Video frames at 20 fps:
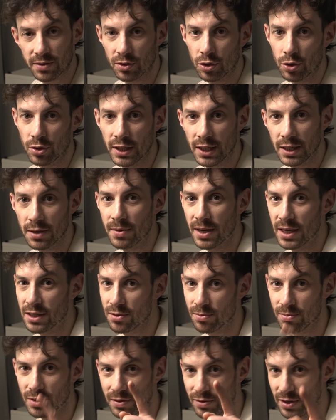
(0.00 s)
for tuning in, and
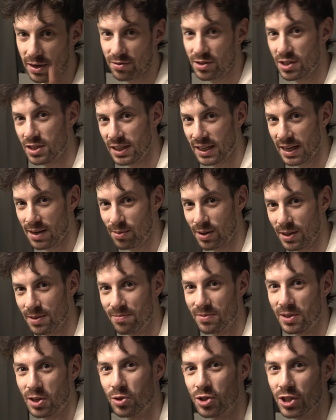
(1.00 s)
if you haven't seen the gameplay,
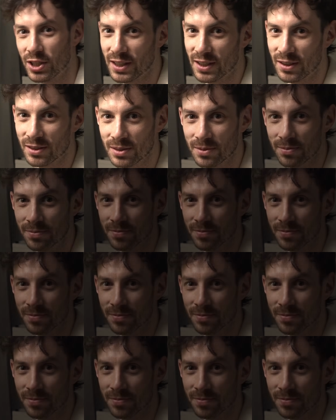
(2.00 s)
go check it out.